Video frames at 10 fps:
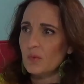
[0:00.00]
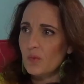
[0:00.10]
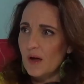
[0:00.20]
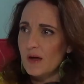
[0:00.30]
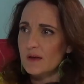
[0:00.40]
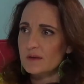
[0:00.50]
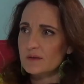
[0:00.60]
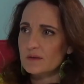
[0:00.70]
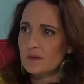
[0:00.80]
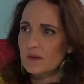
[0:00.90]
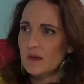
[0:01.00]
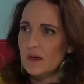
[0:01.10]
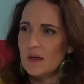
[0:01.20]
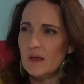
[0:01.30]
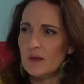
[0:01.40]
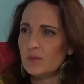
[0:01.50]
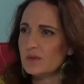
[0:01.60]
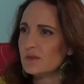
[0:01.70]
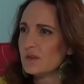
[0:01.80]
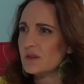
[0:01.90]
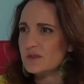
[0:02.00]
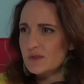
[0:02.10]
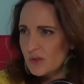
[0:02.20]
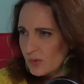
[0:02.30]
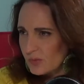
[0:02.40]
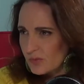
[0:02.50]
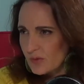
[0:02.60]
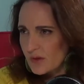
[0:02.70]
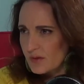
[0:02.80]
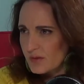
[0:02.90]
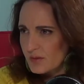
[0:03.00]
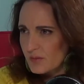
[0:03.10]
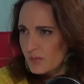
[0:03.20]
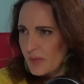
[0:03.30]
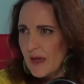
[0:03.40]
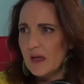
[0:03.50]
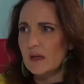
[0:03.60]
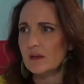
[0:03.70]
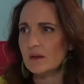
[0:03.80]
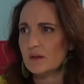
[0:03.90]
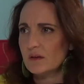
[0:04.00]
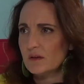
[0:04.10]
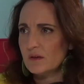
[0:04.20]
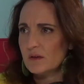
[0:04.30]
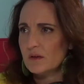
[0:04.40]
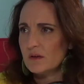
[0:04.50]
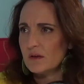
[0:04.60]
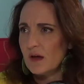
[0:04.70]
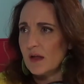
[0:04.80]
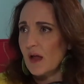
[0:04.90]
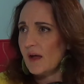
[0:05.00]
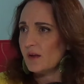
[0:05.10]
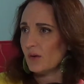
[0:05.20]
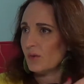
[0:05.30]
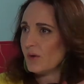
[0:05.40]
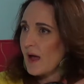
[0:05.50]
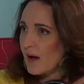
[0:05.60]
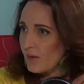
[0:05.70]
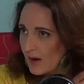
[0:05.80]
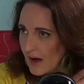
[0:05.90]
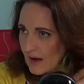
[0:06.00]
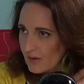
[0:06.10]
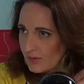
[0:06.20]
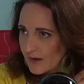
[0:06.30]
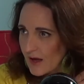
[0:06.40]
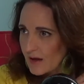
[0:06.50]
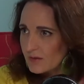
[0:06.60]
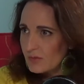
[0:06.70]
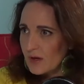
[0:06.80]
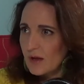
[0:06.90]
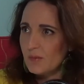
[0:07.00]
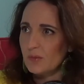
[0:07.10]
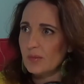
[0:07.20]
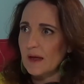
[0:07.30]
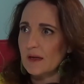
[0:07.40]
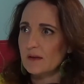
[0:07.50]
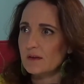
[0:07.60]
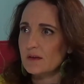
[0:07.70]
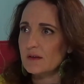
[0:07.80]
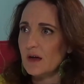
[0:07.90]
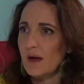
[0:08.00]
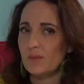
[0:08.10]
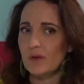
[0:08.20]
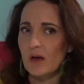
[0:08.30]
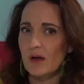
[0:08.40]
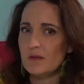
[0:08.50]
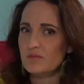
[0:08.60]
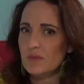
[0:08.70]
it was, he was consumed with pain. And I know how I react when I'm in pain. I'm not